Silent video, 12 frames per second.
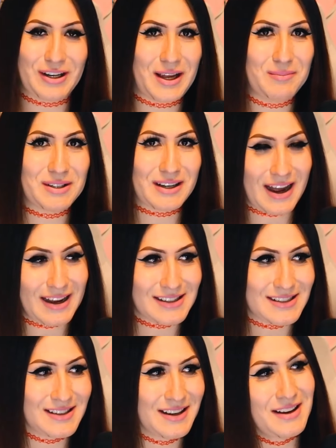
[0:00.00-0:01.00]
when it came to
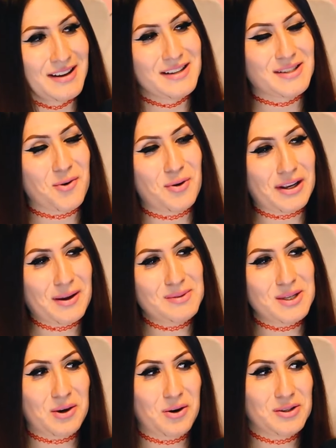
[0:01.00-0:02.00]
guys. So when it
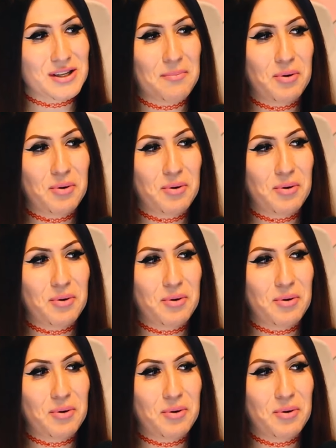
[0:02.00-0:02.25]
comes to girls,